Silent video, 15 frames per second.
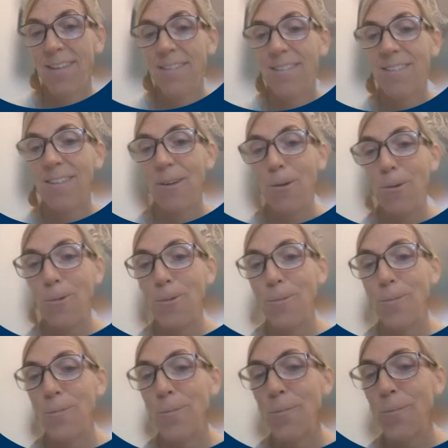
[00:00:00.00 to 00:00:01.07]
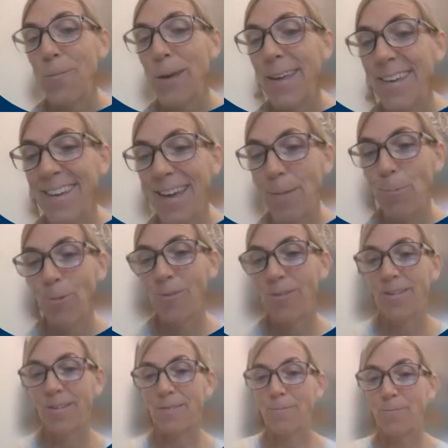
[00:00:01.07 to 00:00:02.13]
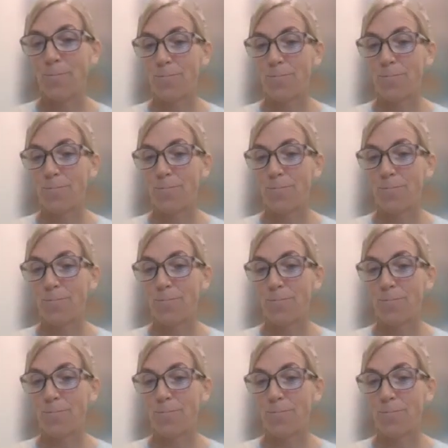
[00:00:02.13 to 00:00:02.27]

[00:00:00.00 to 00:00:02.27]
So being able to